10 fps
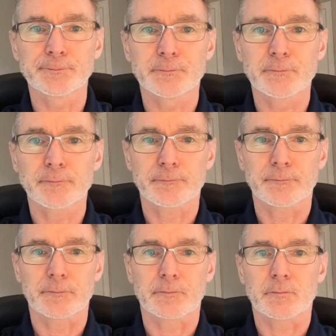
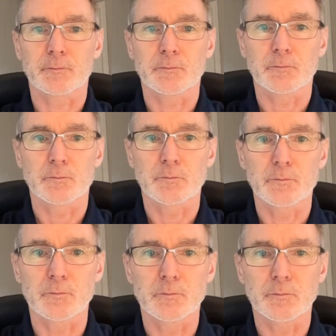
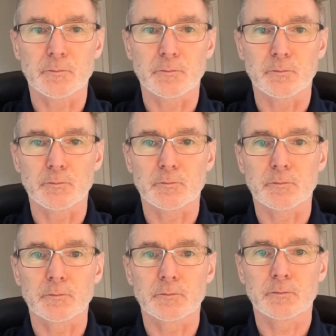
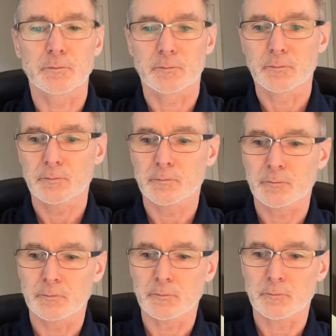
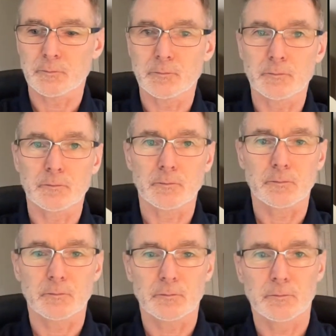
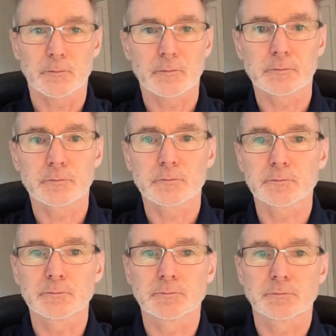
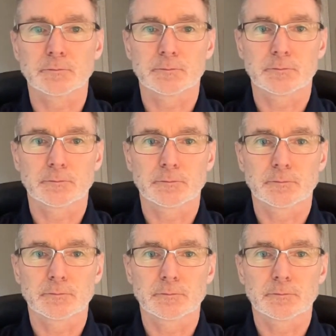
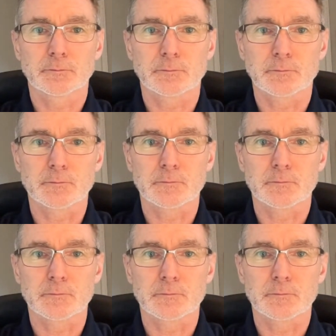(silent)